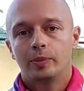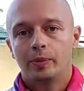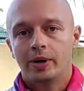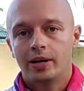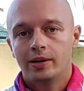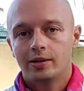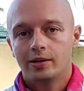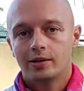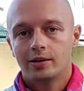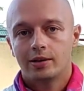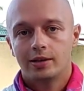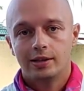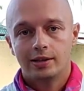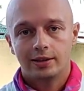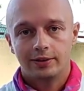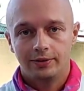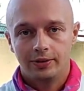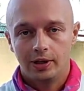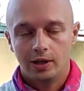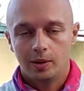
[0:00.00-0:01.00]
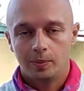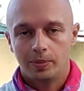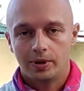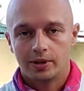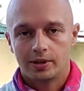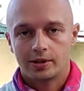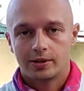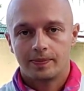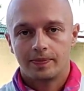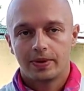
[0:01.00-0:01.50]
months in the
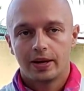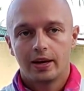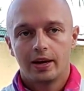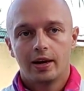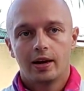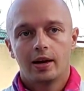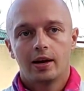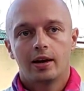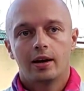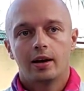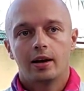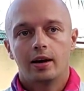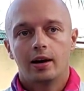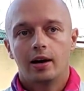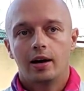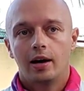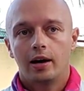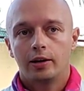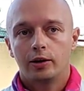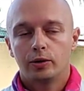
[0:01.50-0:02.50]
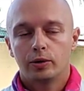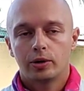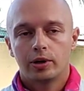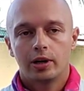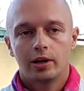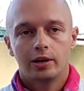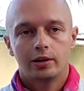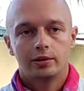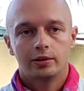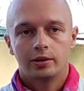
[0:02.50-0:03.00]
Philippines. You
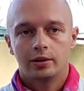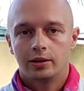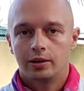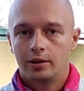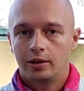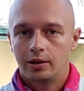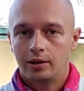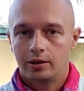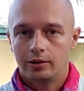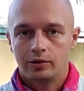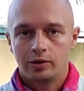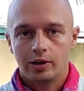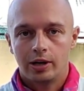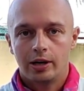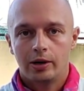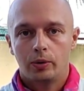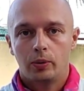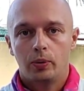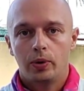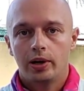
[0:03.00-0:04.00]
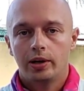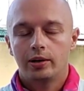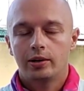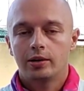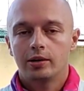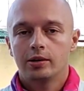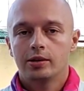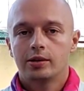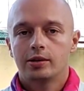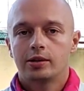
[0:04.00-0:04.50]
can drive
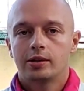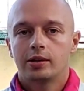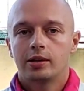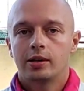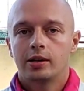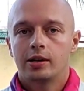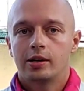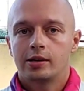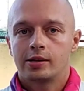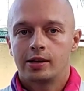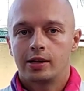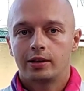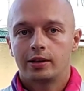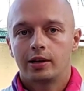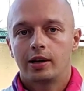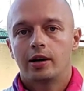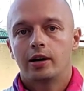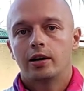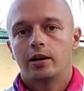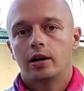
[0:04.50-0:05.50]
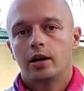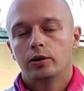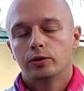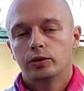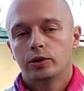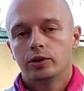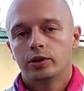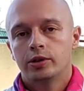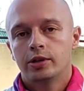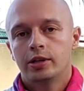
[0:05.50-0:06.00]
vehicles that are
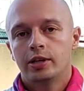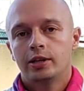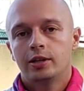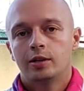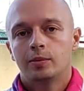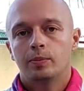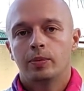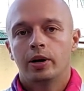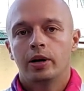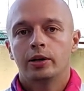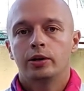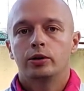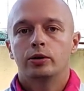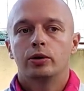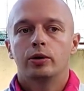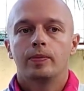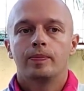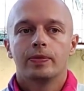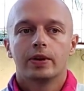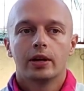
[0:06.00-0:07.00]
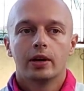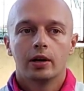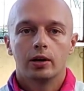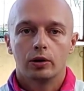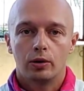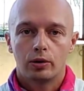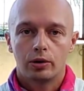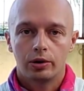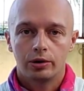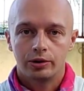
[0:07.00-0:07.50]
authorized by your
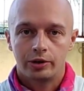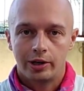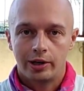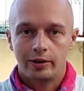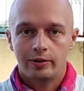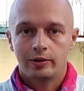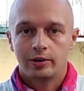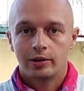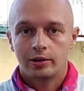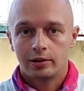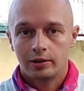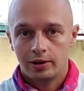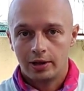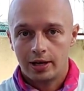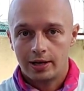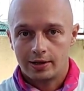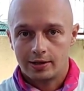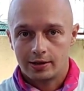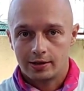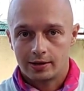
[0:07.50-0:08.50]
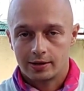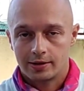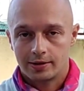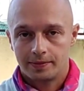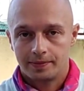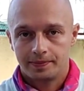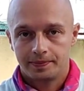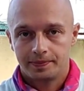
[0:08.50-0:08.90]
local driver license.